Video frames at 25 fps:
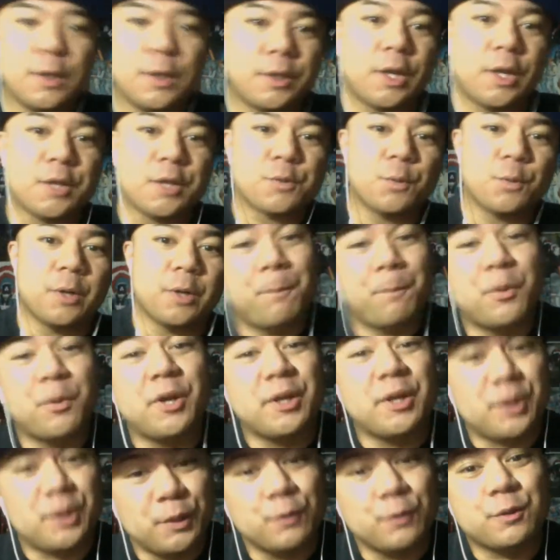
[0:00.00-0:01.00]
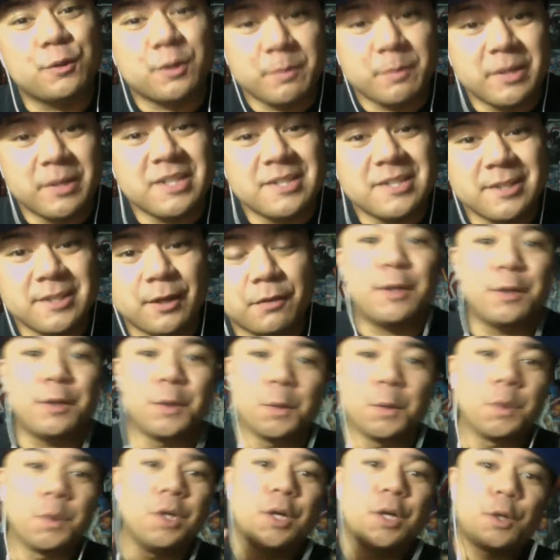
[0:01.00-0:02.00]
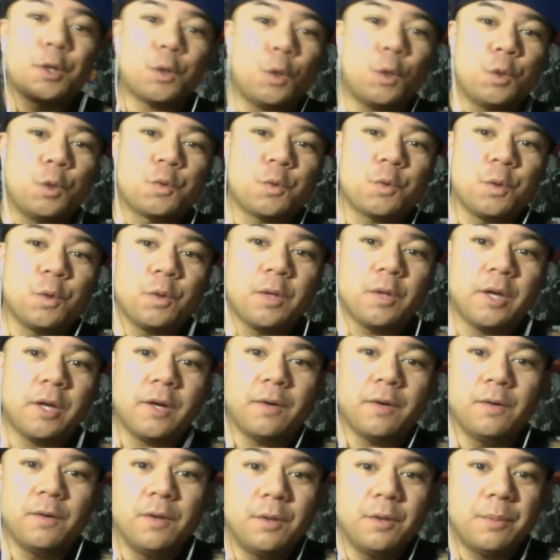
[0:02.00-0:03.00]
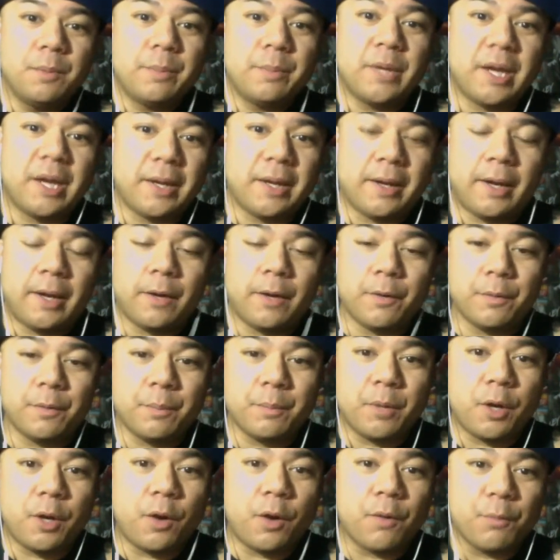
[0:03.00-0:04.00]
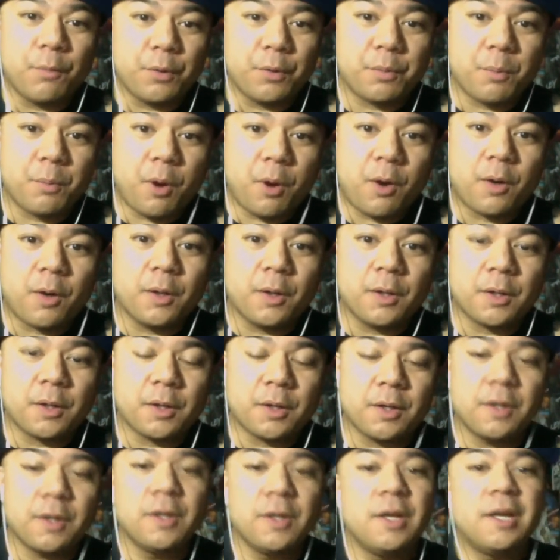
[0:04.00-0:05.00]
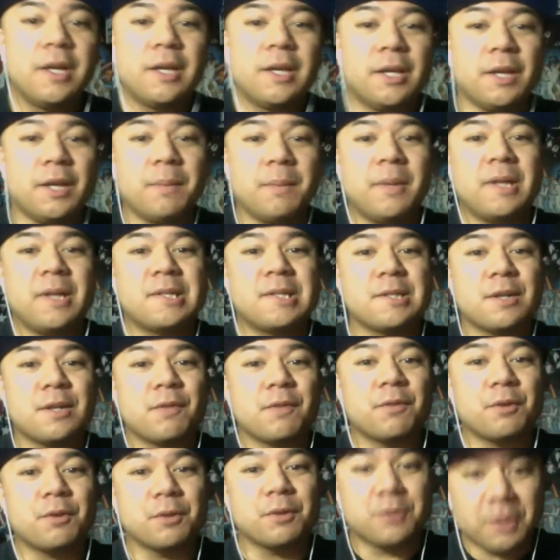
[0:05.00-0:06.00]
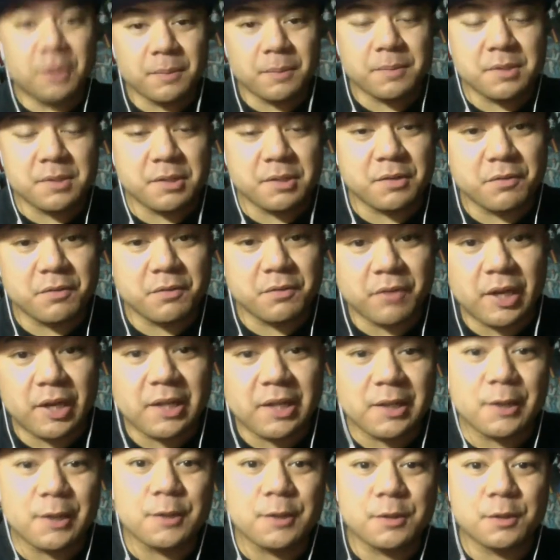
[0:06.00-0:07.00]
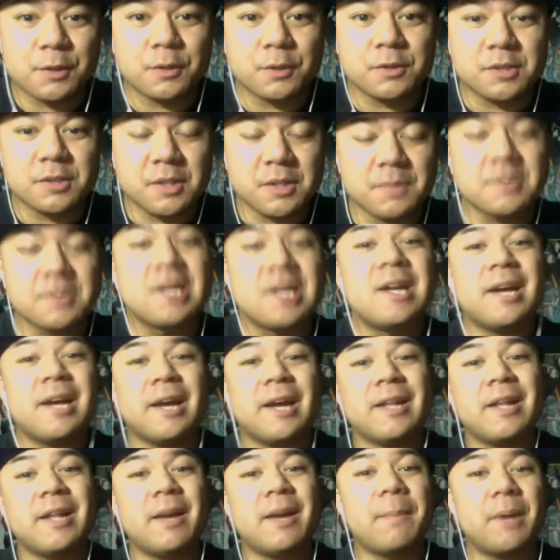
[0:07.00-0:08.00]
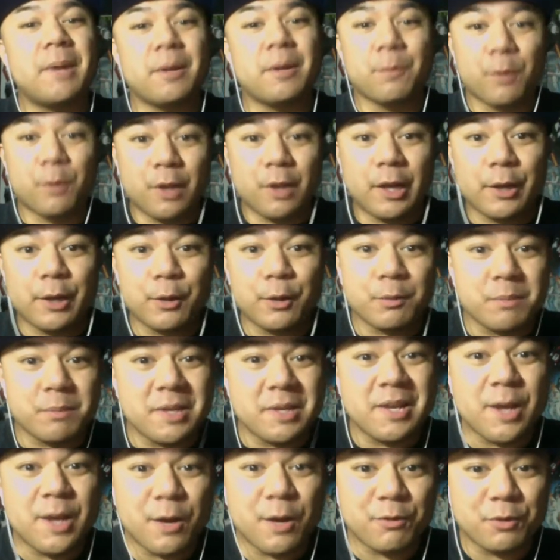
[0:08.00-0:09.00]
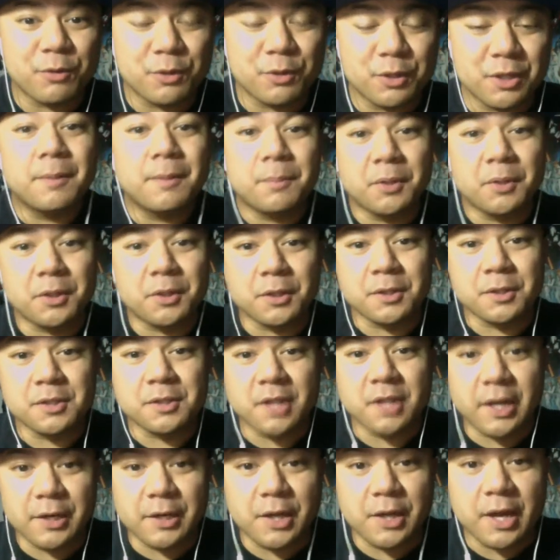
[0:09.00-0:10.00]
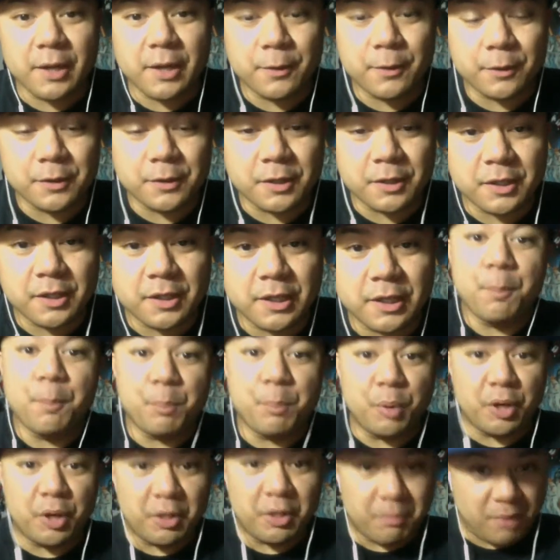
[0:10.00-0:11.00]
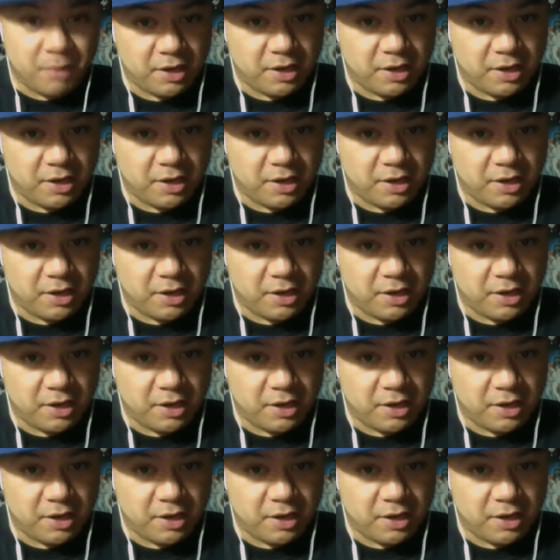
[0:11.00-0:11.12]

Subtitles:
Guess what? Pretty guilty myself. Coach Rodell, out in with Maharlika, he made several attempts to invite East Coast teams, and that man relied on me heavily because I had all the connections. But in my